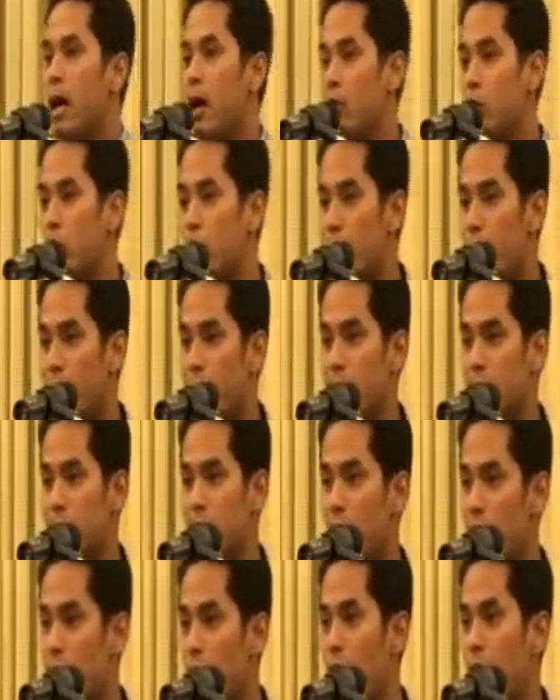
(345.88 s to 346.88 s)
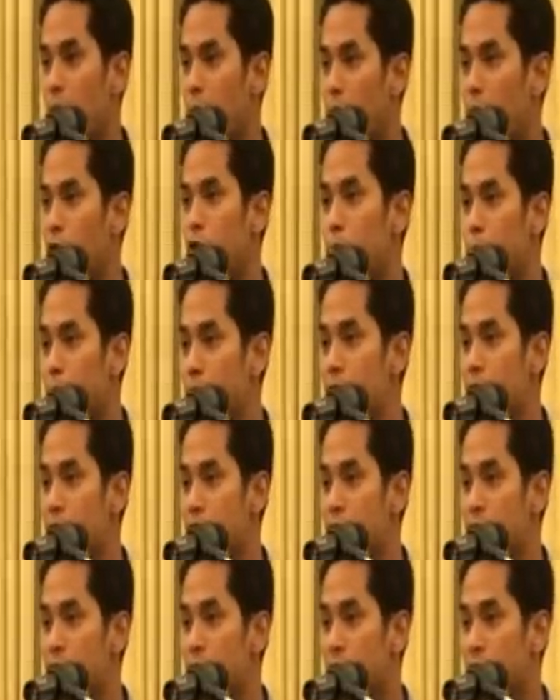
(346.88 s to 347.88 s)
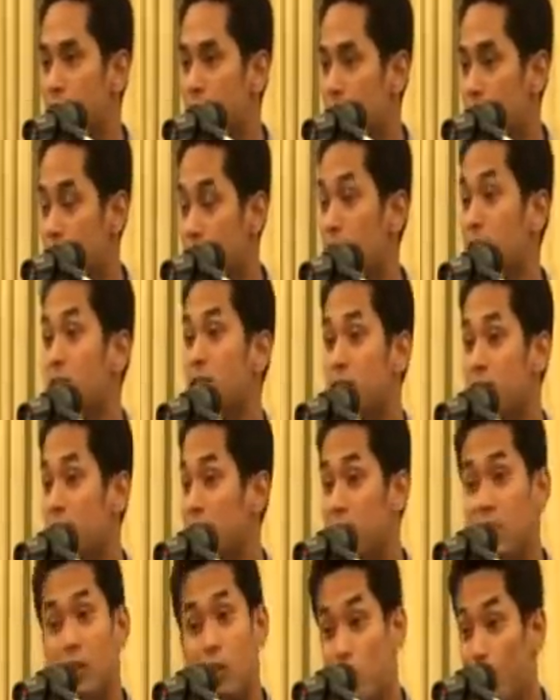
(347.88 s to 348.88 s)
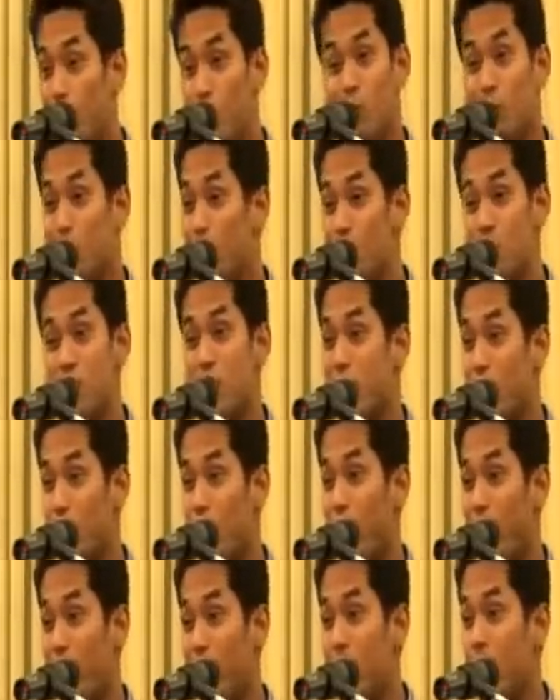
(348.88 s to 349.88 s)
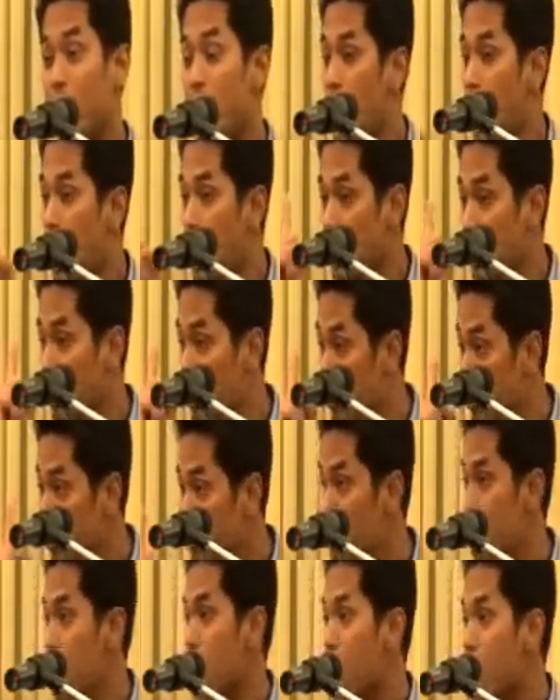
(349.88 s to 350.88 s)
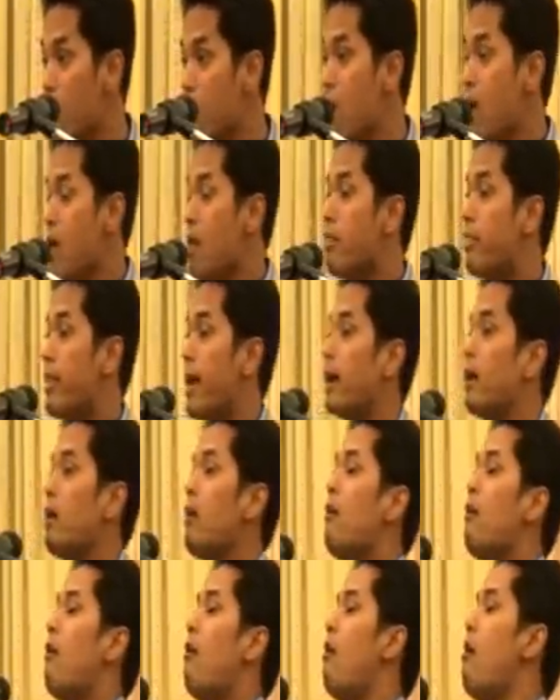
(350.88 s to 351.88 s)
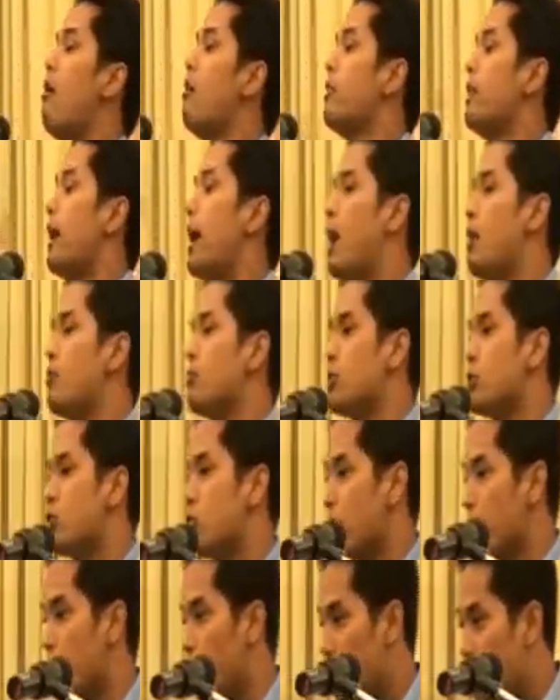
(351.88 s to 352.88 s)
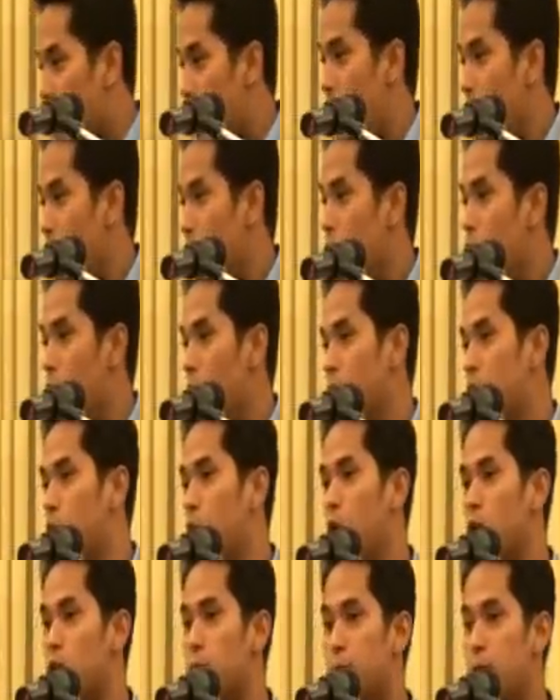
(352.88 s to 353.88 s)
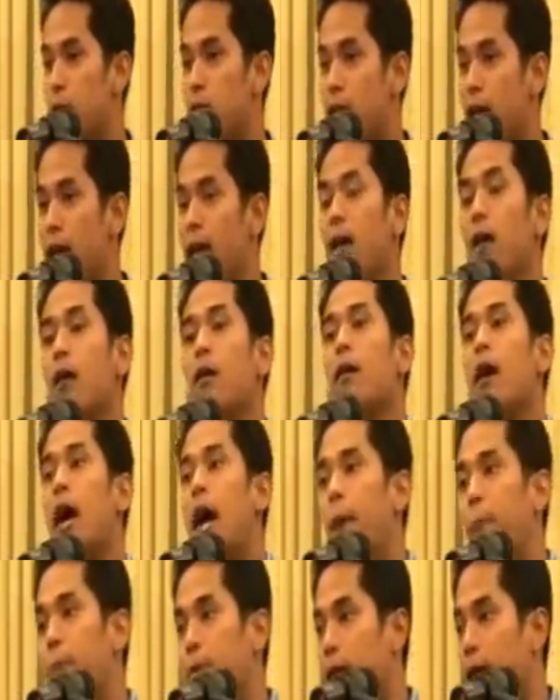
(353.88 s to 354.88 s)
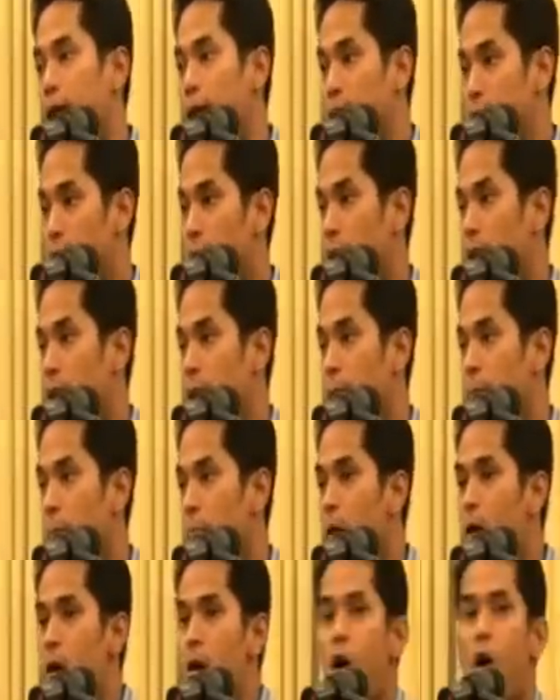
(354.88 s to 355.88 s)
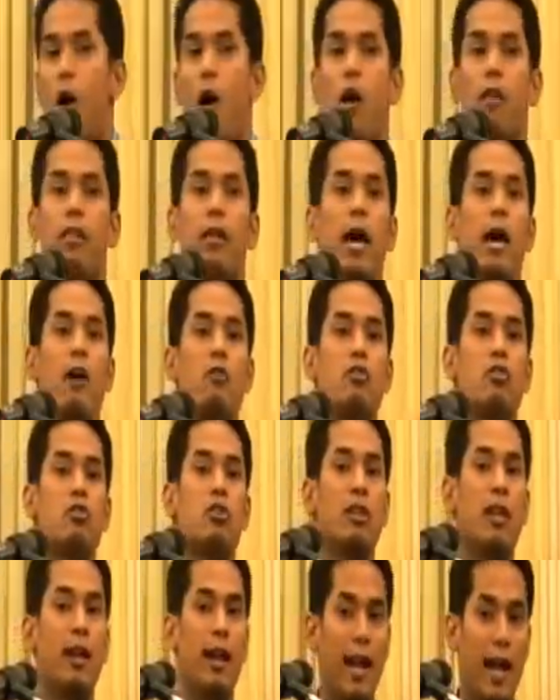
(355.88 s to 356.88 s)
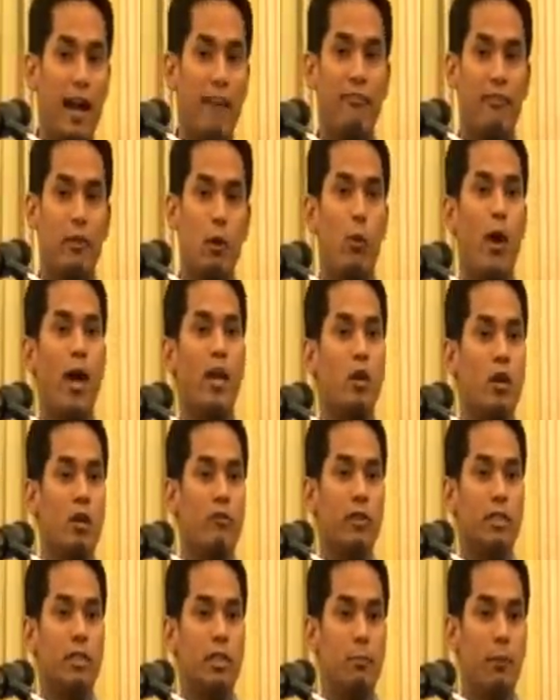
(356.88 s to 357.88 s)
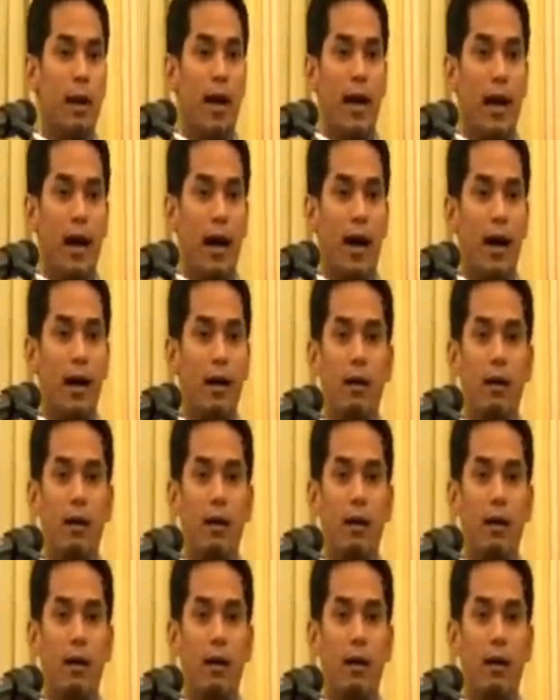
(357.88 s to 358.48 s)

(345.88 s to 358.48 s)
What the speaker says: down to the Castel roundabout to PJ section 16, don't shake your head. You will know that all the houses on the right going towards PJ are Petaling Jaya. All the houses on the left, where University Malaya